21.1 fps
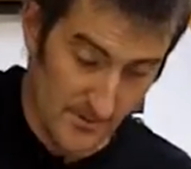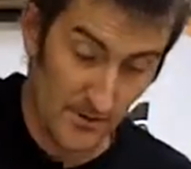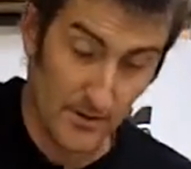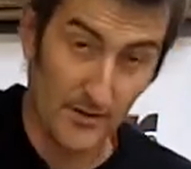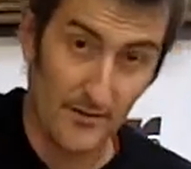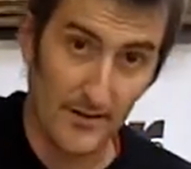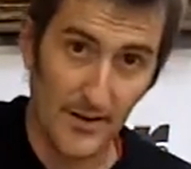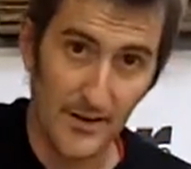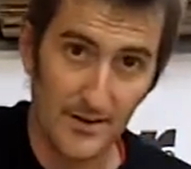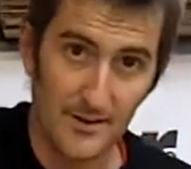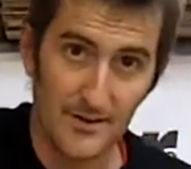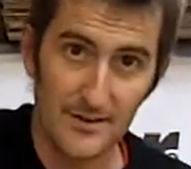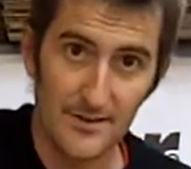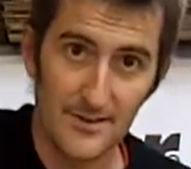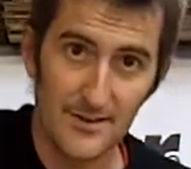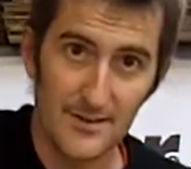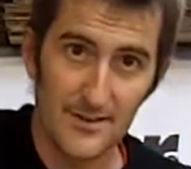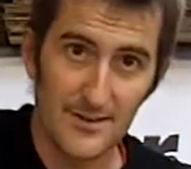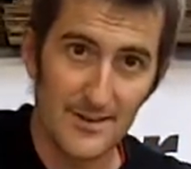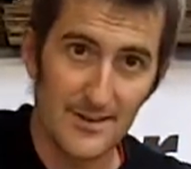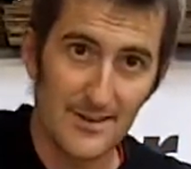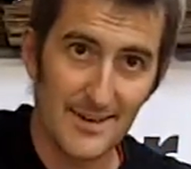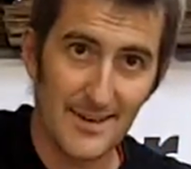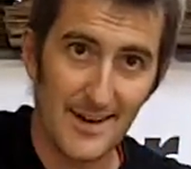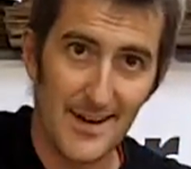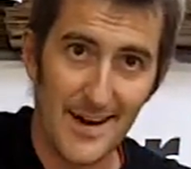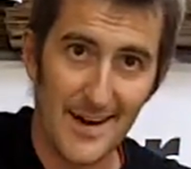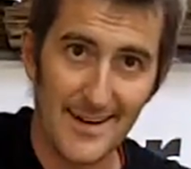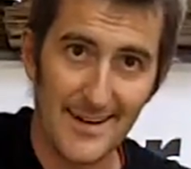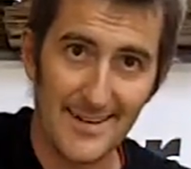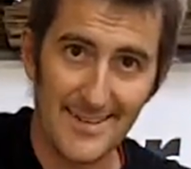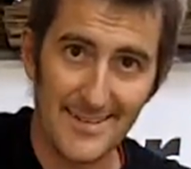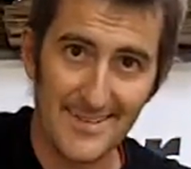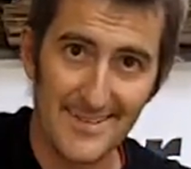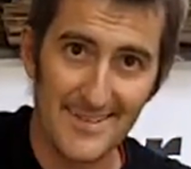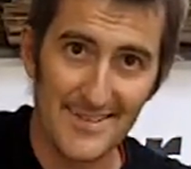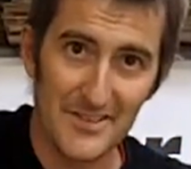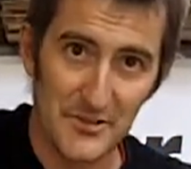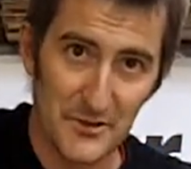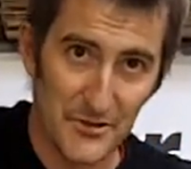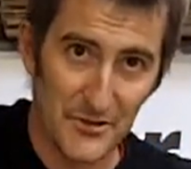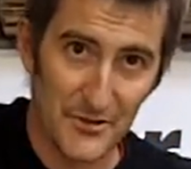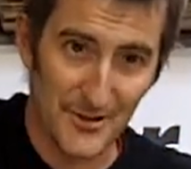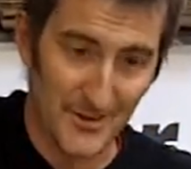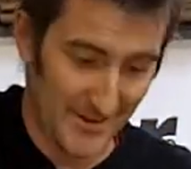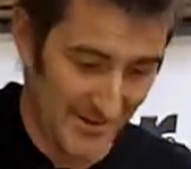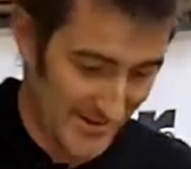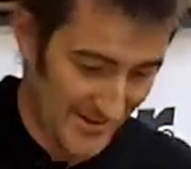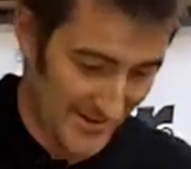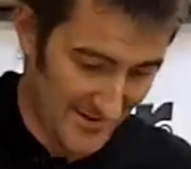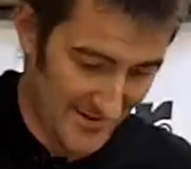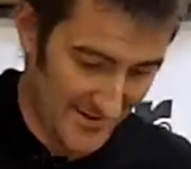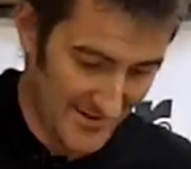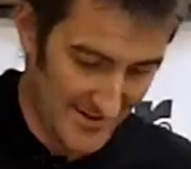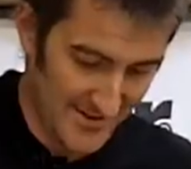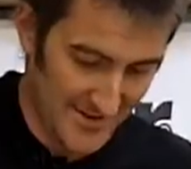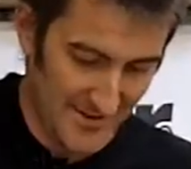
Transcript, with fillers: Groovy? Got it? Good.